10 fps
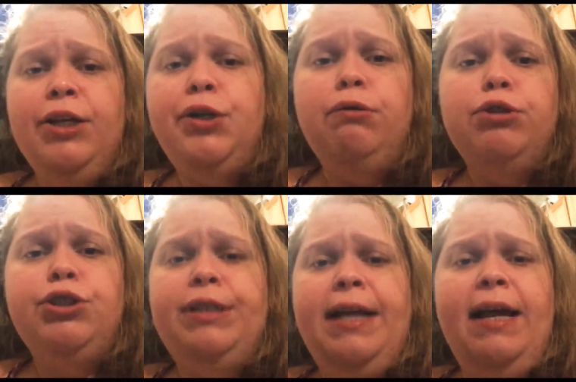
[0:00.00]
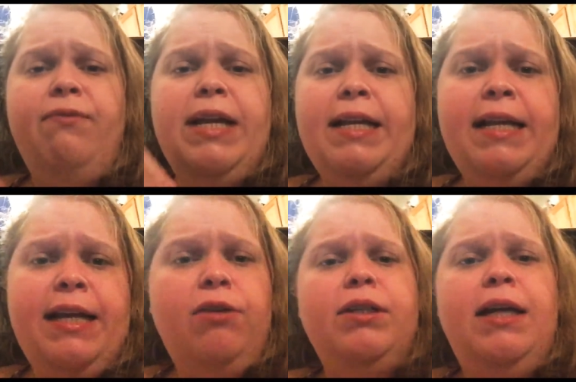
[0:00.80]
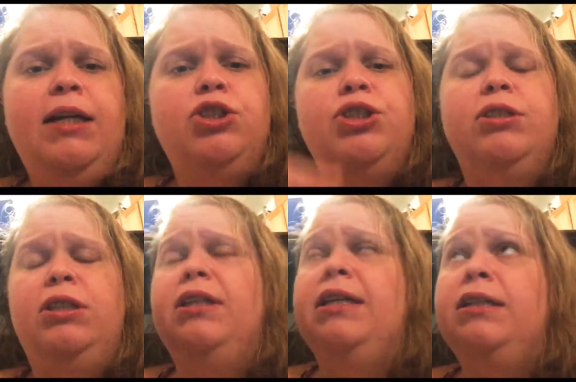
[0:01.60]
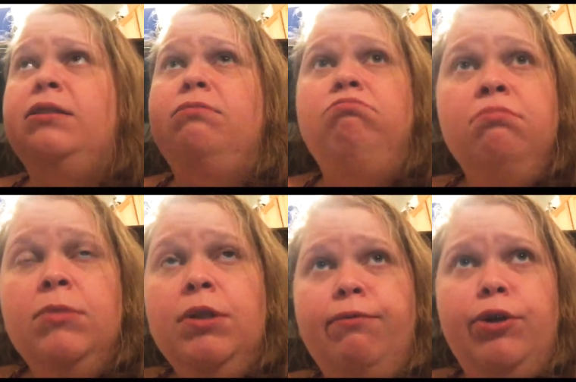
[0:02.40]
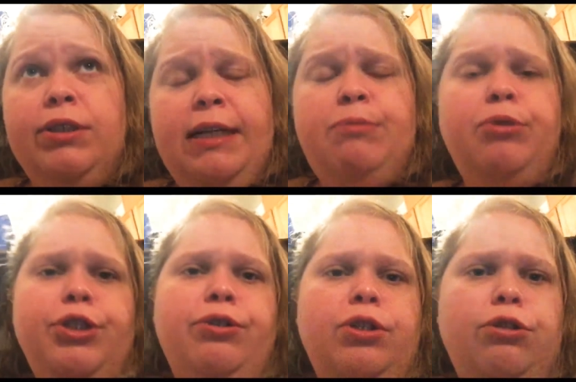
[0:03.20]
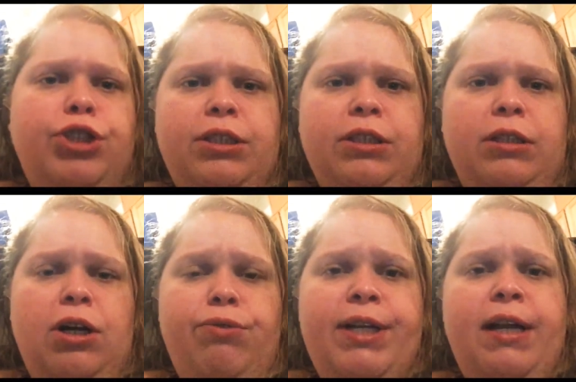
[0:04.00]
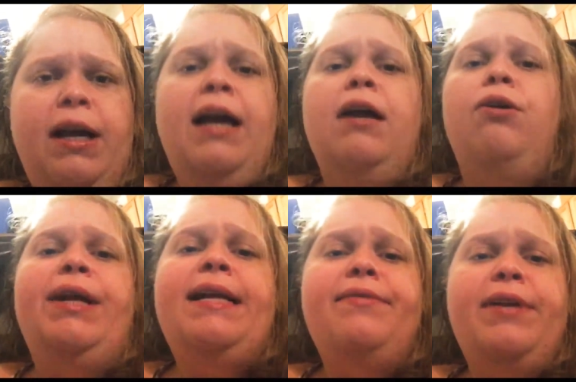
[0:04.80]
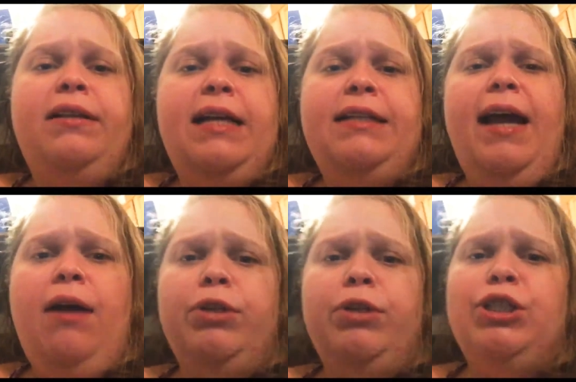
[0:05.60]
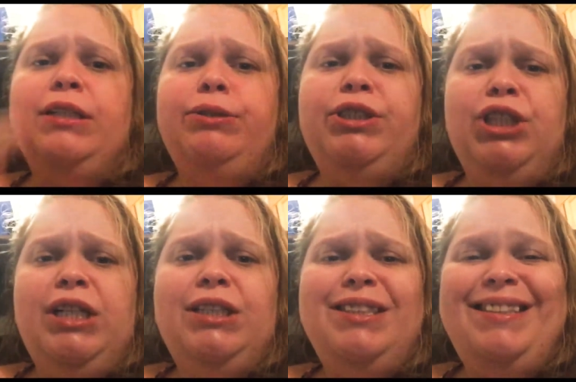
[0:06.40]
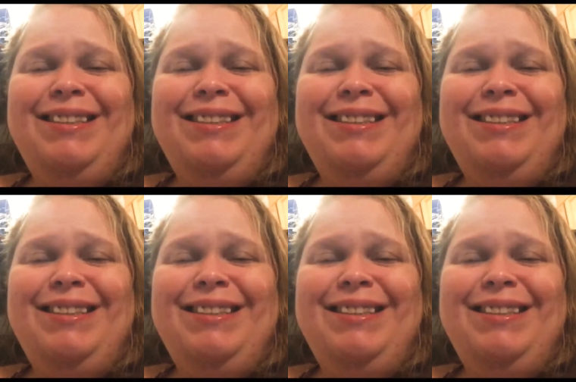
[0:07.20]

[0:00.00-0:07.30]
you shouldn't have any irritations unless, for example, you're allergic to coconut or anything like that, which I suggest